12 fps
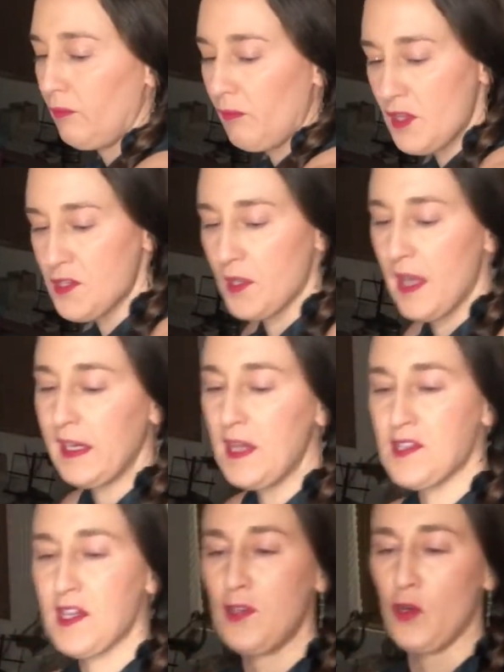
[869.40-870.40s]
So like I
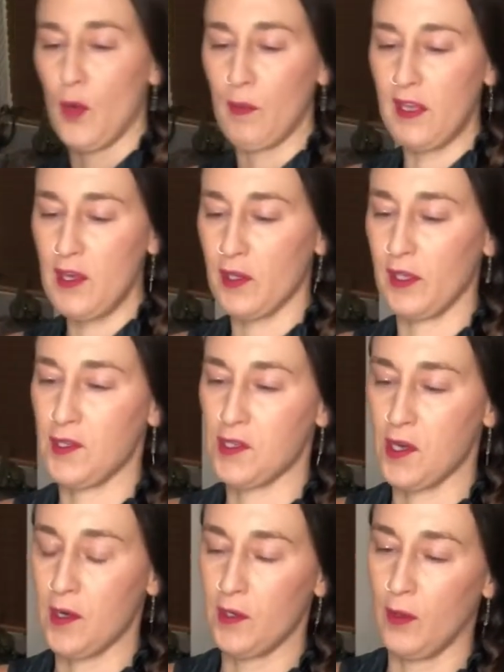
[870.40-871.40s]
said, normally you're gonna
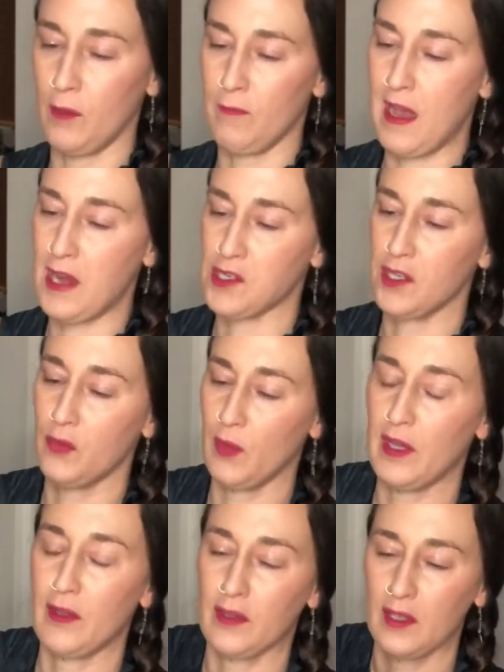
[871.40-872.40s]
start an Old Fashioned
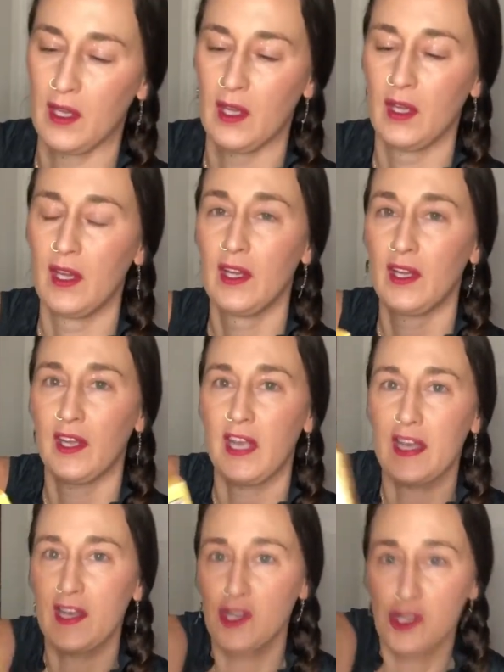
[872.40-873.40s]
with
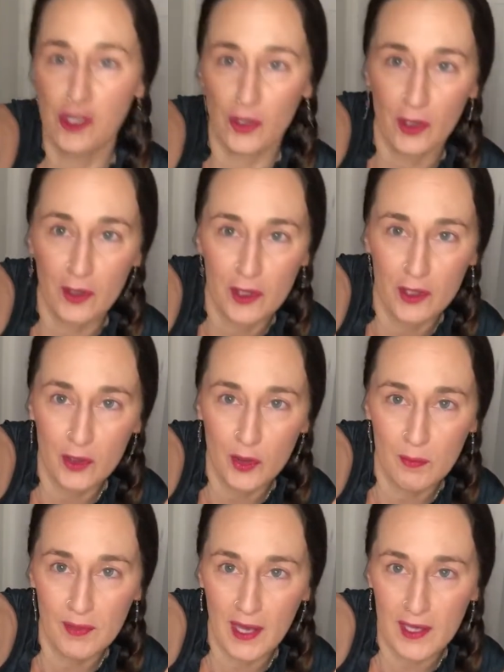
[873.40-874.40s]
a sugar
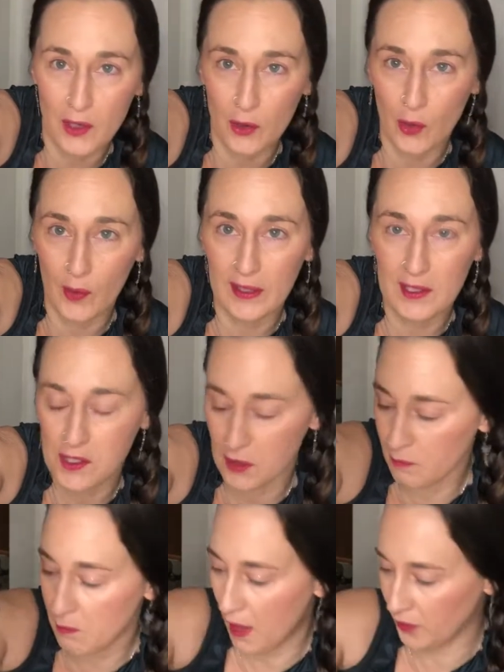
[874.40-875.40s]
cube that you're going to
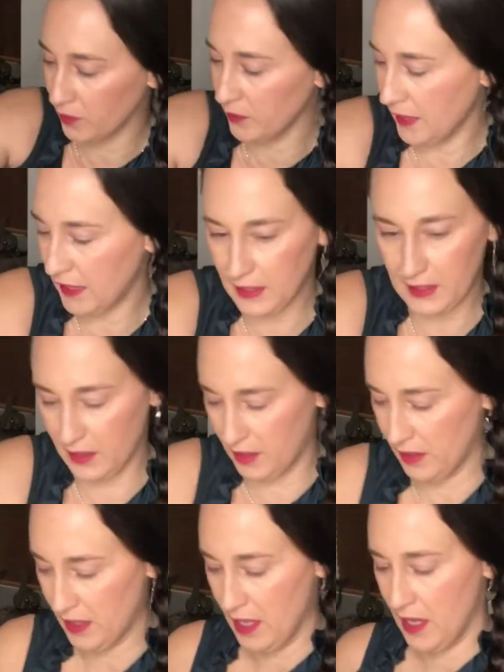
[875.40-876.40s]
muddle in
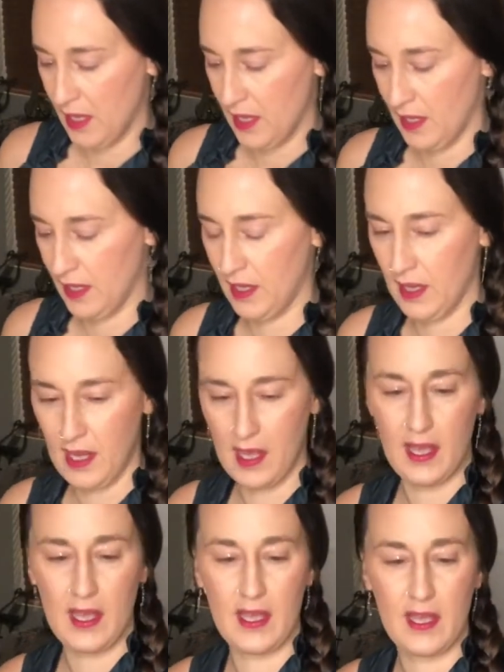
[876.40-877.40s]

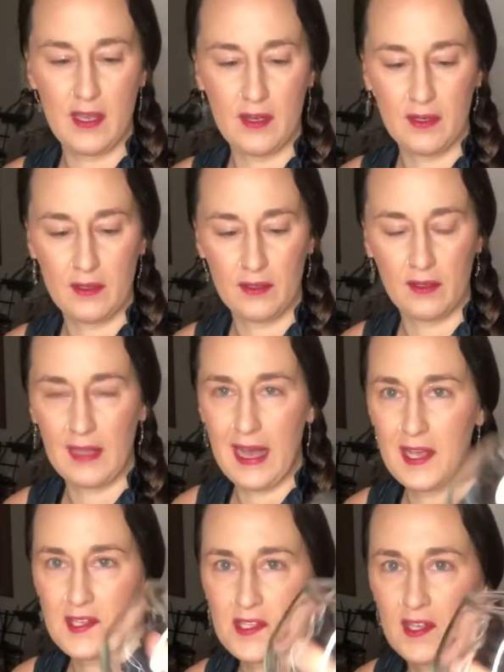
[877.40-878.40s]
a
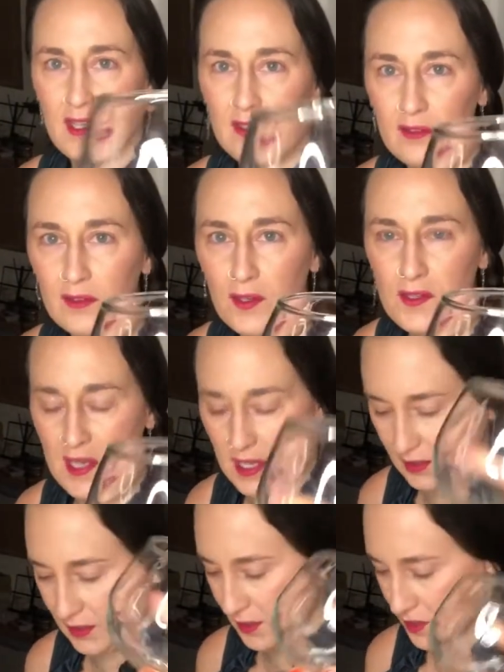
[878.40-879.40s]
glass that looks
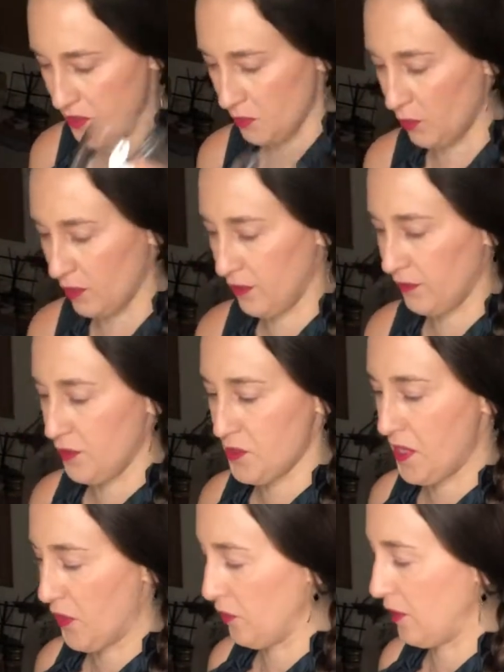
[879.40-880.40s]
like this, or there's
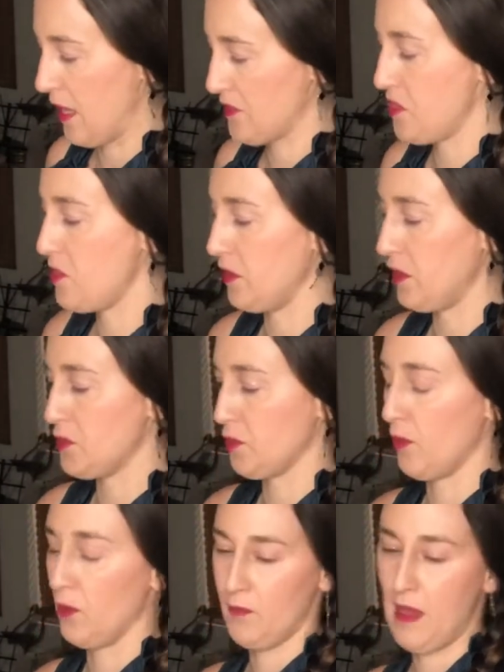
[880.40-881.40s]
another glass that you can use
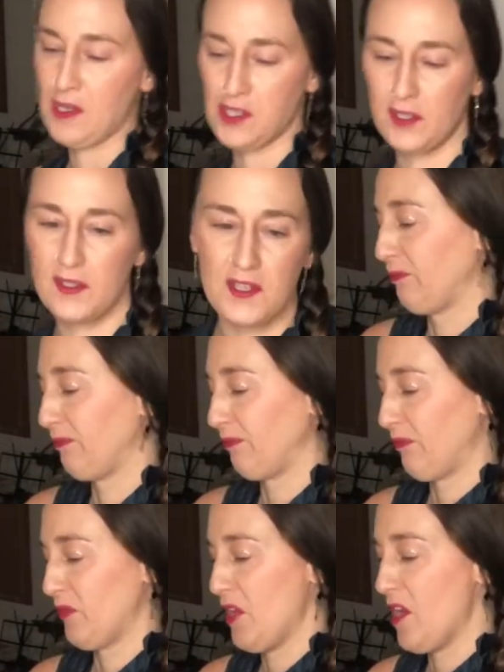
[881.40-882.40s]
for Old Fashions.
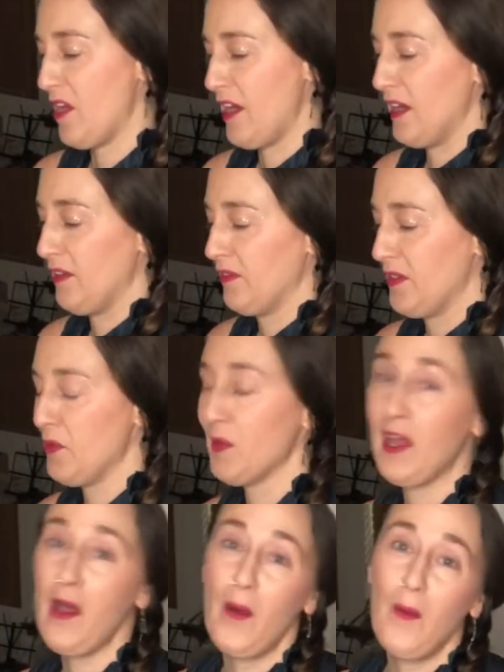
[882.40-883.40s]
All right, here we
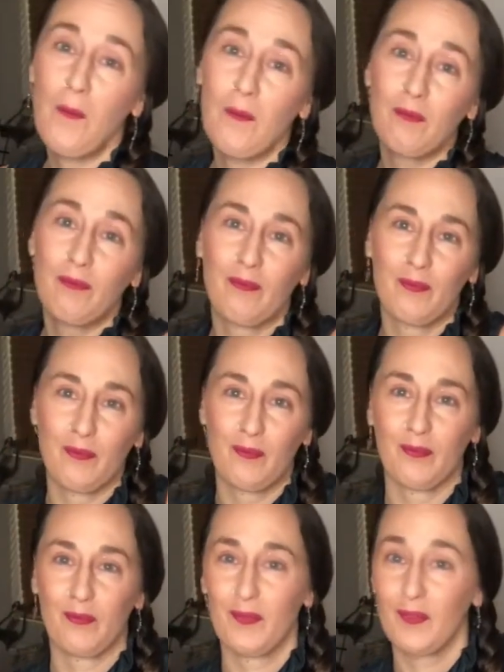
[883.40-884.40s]
go.
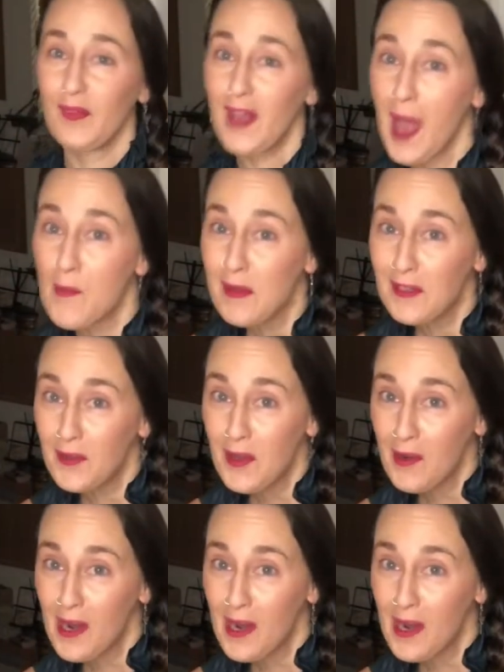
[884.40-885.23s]
Happy New Year,